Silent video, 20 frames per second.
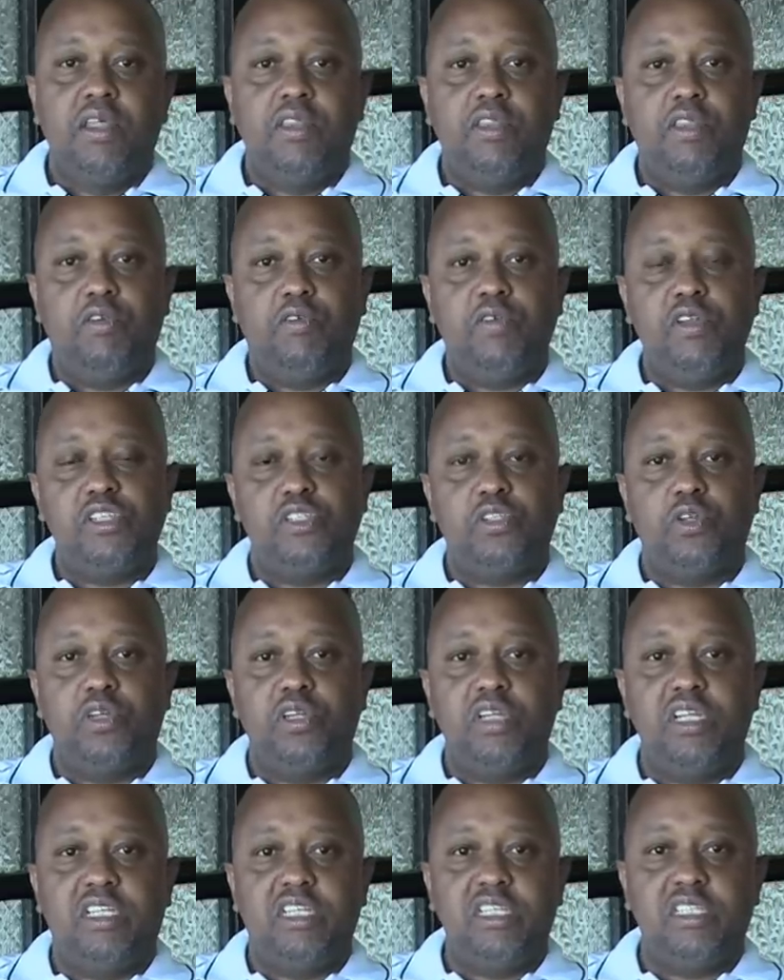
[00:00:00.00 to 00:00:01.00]
The reason
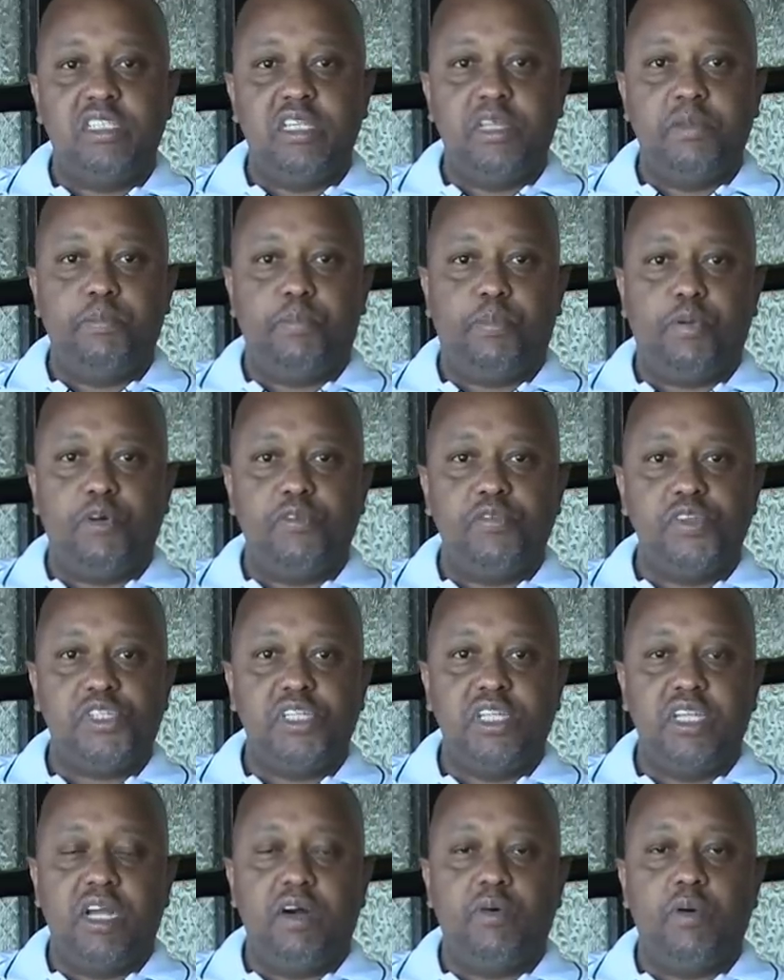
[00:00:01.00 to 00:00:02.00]
it is
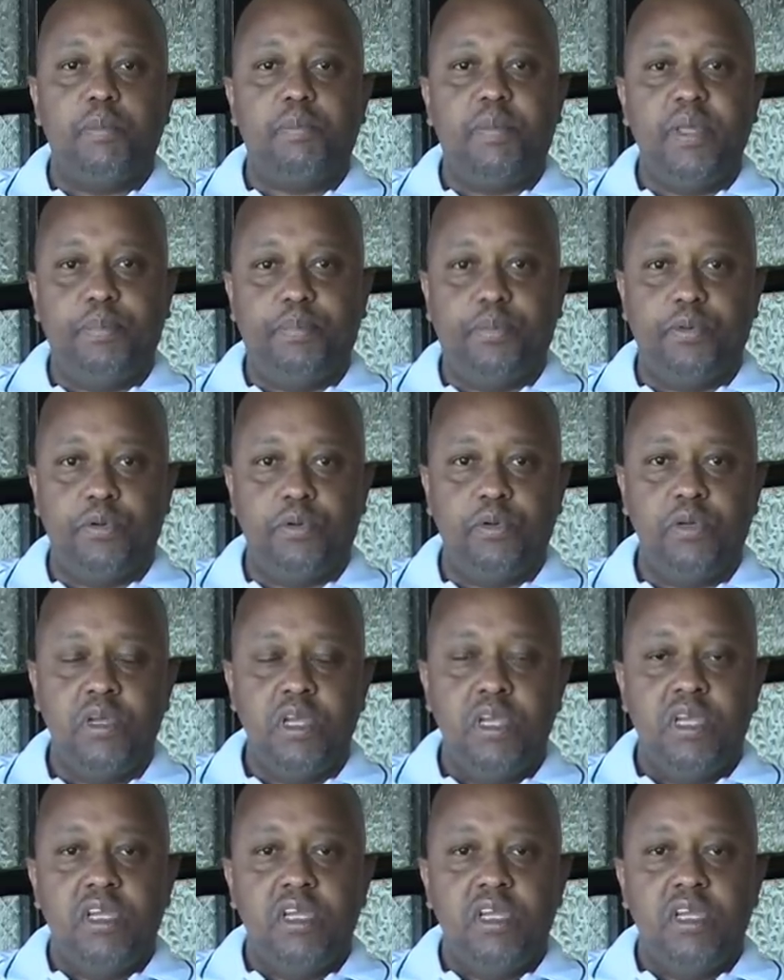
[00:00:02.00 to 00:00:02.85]
impoverishing our people,